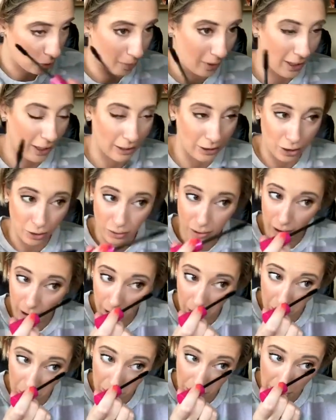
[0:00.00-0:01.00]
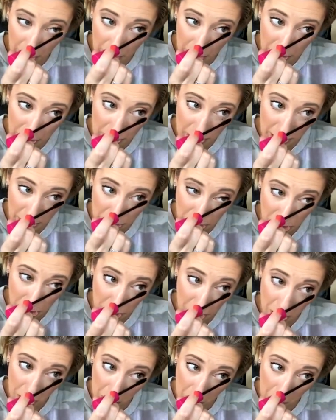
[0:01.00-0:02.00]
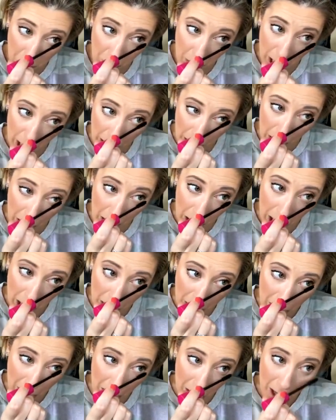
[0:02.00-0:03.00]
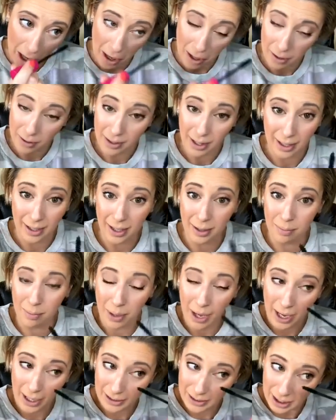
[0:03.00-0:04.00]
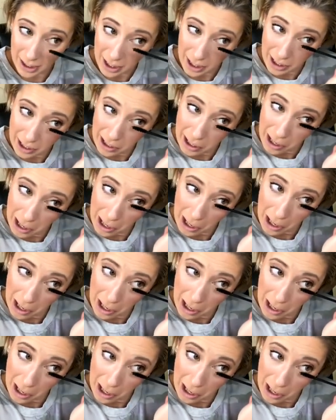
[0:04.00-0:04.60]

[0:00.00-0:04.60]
I mean, I do online teaching, but that does didn't pay a ton.